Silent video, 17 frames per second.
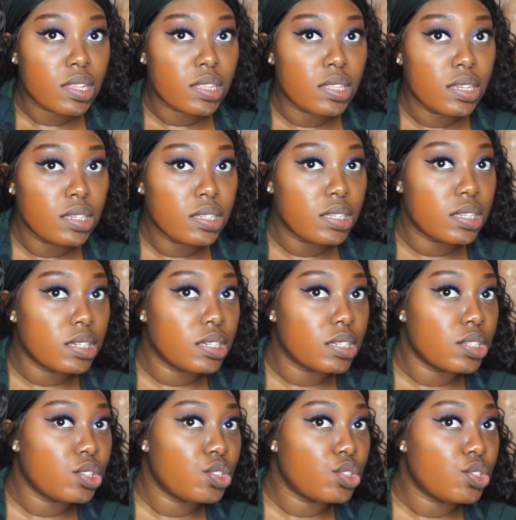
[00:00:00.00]
This
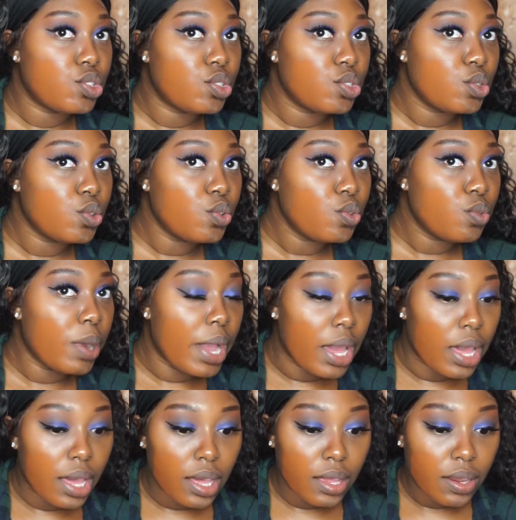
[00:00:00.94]
is too
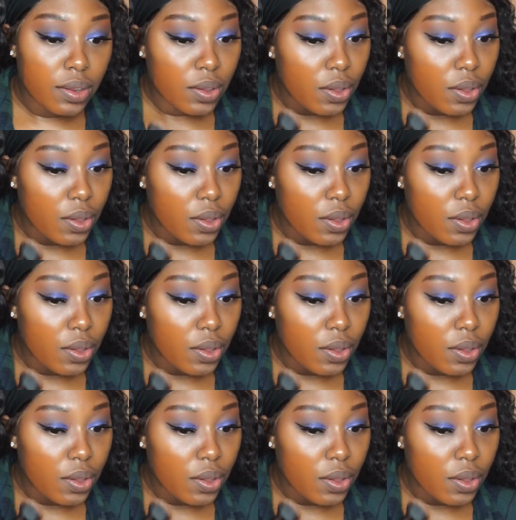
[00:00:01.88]
red.